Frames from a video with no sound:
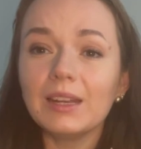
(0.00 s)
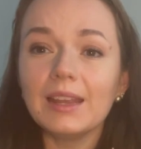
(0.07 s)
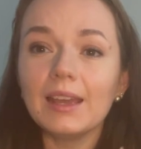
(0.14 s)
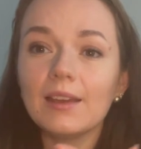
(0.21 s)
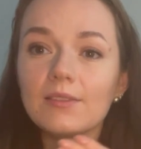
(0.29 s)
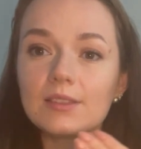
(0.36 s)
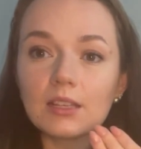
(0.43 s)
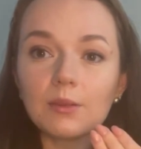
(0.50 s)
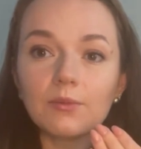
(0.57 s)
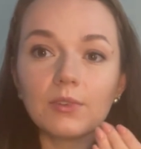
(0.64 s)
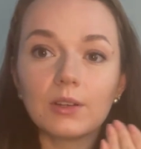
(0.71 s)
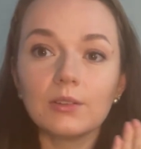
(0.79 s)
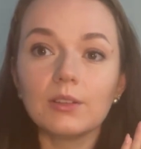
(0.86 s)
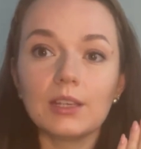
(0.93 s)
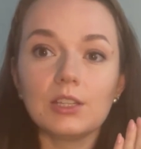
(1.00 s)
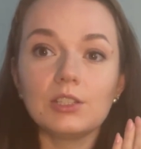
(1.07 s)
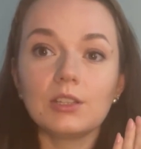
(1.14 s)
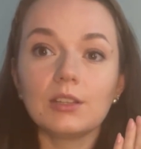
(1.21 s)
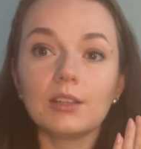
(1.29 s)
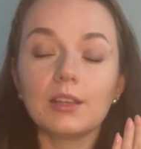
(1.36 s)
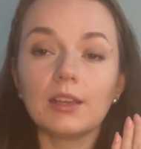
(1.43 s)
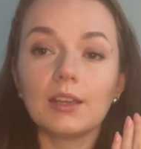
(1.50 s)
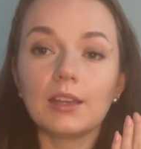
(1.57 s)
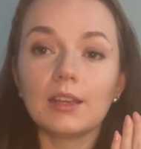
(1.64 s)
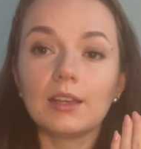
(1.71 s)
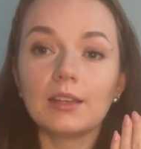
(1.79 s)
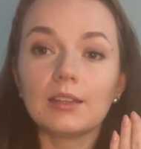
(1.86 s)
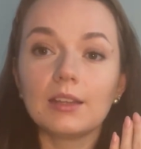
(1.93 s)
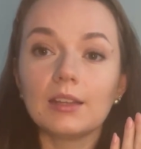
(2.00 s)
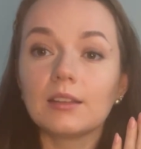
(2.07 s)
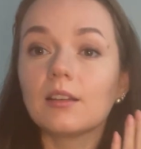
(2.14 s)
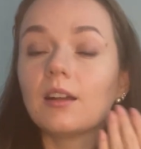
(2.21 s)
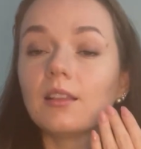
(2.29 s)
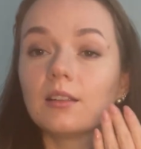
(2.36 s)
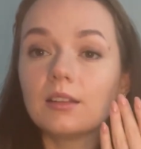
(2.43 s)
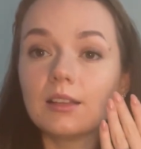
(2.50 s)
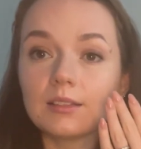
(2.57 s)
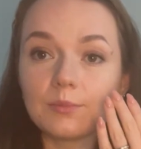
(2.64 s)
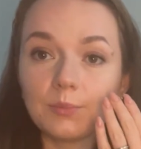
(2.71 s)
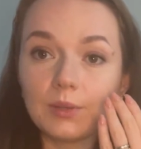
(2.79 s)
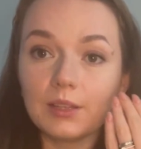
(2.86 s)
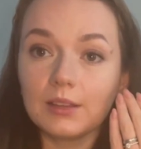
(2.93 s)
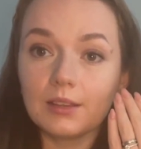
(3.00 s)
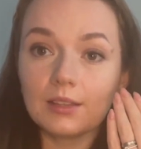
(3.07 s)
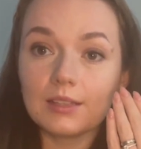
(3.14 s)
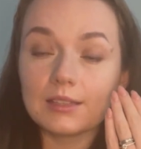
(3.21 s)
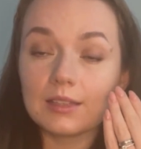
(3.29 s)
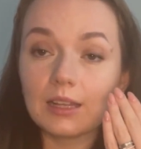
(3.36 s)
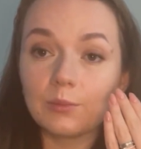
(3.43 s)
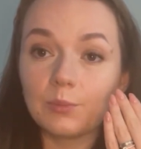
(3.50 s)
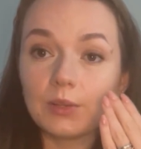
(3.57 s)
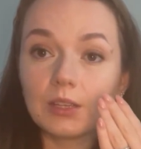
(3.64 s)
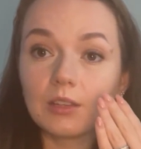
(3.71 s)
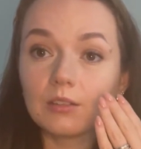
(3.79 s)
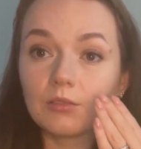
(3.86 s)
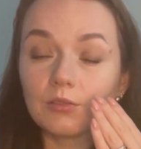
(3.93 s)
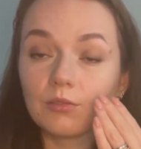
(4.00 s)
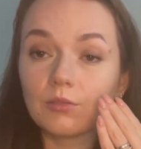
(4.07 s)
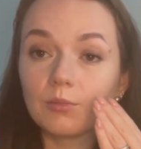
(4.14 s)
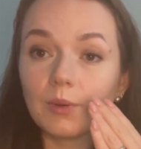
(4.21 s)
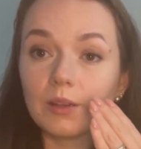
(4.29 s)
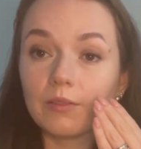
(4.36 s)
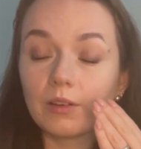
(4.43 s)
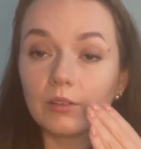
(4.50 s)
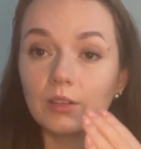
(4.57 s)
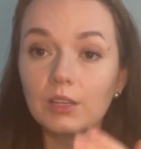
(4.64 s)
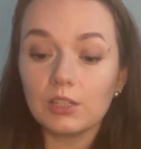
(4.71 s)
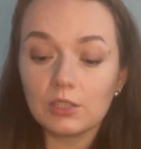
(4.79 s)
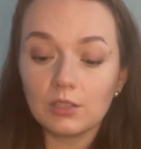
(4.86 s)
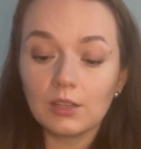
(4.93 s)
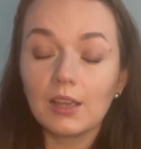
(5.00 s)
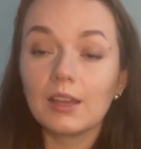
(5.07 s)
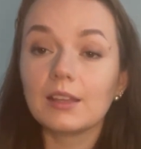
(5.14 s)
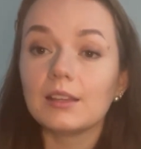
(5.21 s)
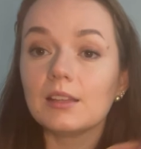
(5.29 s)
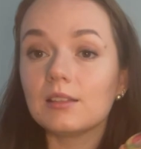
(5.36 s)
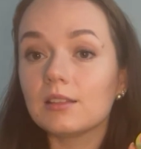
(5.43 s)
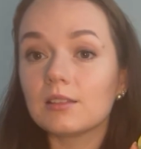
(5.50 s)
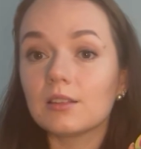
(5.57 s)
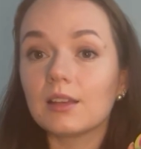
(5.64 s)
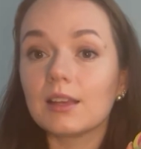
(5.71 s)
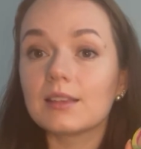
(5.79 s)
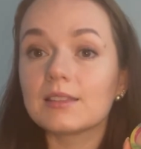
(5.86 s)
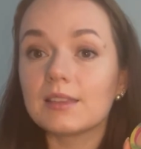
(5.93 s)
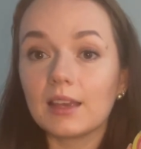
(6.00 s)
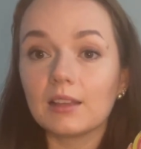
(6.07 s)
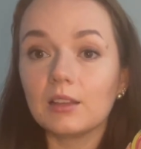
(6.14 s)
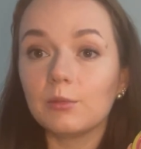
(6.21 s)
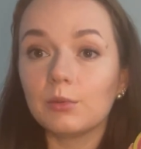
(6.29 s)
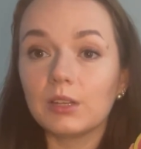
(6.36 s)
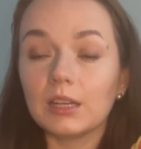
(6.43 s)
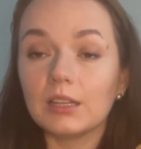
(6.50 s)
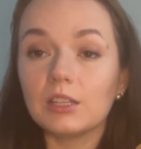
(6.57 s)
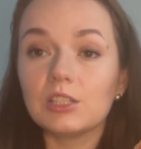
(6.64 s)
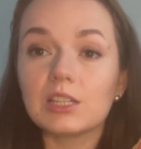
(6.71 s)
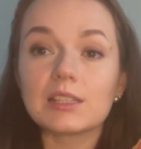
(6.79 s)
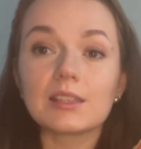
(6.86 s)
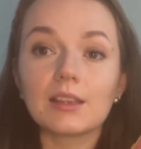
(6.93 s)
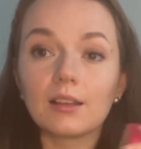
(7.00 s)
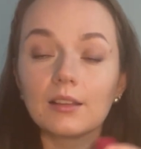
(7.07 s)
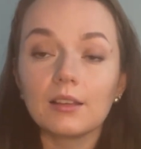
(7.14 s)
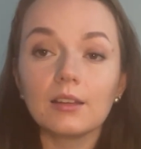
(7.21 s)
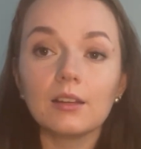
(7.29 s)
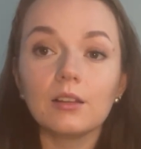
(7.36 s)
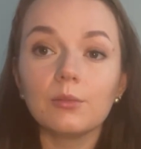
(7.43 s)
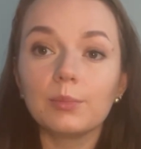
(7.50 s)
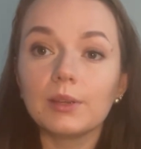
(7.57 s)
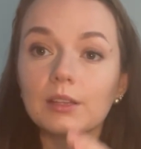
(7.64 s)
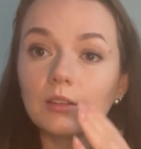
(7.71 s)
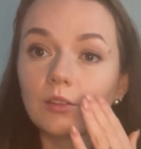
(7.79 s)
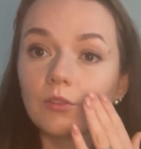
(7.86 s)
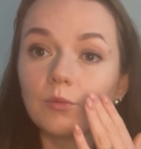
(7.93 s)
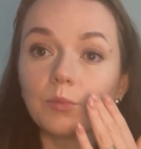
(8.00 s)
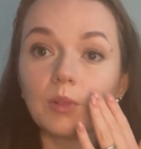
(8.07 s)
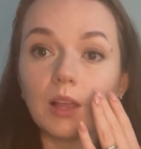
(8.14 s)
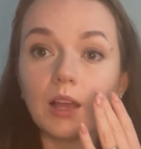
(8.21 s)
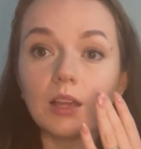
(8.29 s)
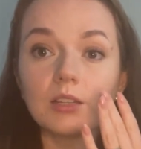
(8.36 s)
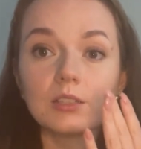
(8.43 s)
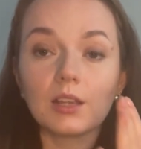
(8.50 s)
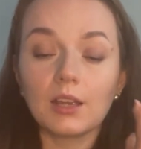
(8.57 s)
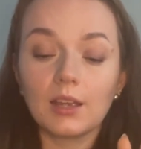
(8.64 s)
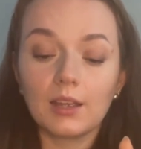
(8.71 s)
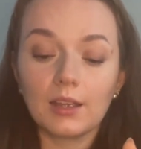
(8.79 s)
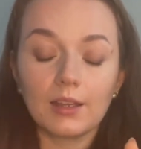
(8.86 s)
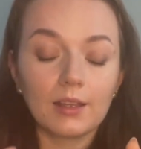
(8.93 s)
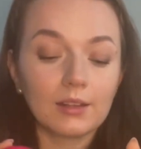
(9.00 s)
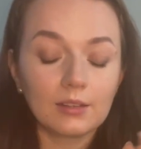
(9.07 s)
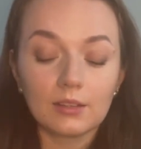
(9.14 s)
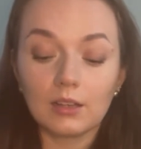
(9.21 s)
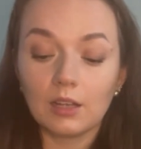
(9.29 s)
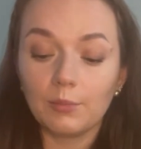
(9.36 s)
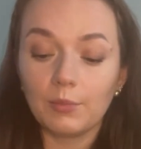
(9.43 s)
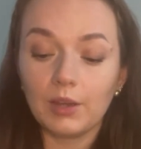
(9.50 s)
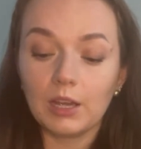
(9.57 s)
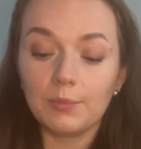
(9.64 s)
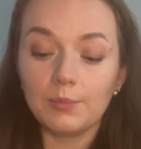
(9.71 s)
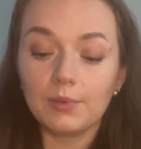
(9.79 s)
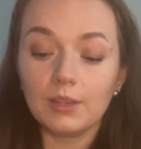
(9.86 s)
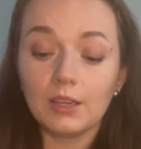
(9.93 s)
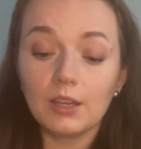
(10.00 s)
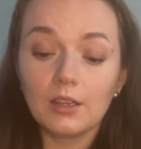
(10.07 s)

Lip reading: I have some foundation and that color is not picking through my foundation, this is exactly what I need, just a little bit of blush, and I'm happy.